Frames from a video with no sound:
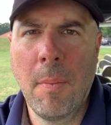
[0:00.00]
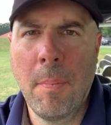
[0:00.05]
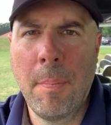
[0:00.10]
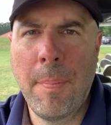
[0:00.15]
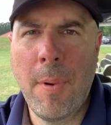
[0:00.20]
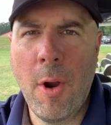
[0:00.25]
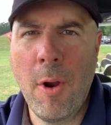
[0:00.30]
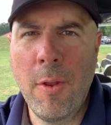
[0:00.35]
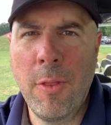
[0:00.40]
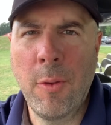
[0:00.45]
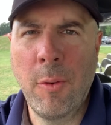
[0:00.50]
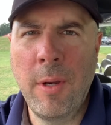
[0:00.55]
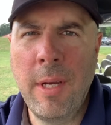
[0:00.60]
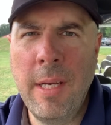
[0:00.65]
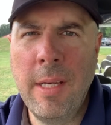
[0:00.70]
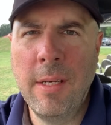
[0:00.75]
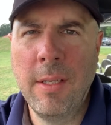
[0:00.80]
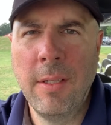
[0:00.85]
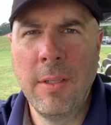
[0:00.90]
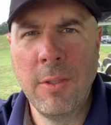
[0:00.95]
part
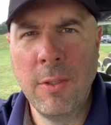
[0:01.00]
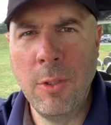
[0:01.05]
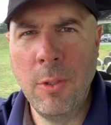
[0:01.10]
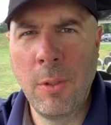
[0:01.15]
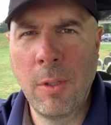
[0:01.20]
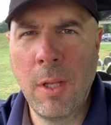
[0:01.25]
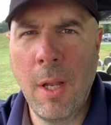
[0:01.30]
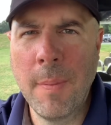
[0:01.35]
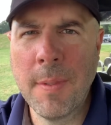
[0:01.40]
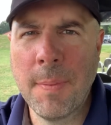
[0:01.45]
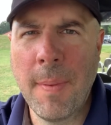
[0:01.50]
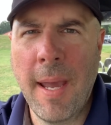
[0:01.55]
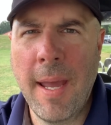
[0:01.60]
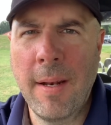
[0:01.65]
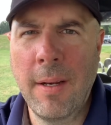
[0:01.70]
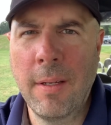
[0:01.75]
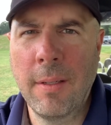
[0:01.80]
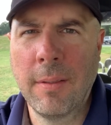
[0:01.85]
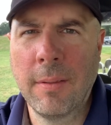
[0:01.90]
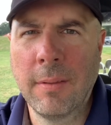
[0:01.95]
three, do clubs
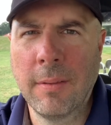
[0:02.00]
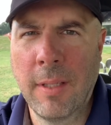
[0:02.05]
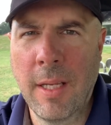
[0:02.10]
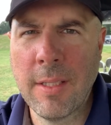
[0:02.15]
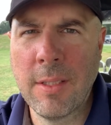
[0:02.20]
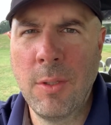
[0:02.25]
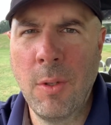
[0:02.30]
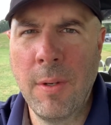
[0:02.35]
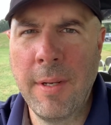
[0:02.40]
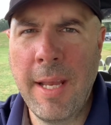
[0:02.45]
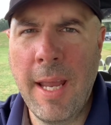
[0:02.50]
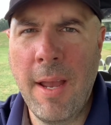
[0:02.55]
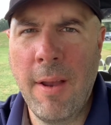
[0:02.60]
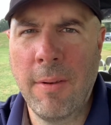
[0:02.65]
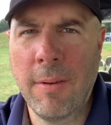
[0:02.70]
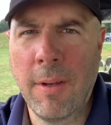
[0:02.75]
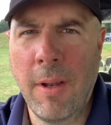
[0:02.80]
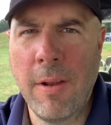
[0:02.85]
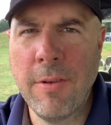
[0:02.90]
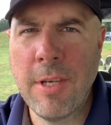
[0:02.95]
matter? Let's do it
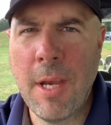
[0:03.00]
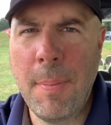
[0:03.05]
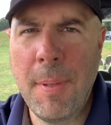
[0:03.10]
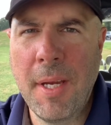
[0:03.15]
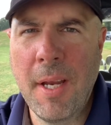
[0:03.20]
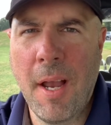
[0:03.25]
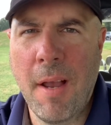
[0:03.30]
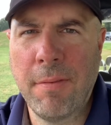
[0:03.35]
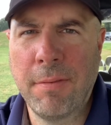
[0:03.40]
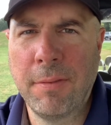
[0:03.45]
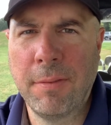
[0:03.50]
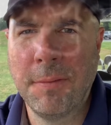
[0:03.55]
now on JP Golf.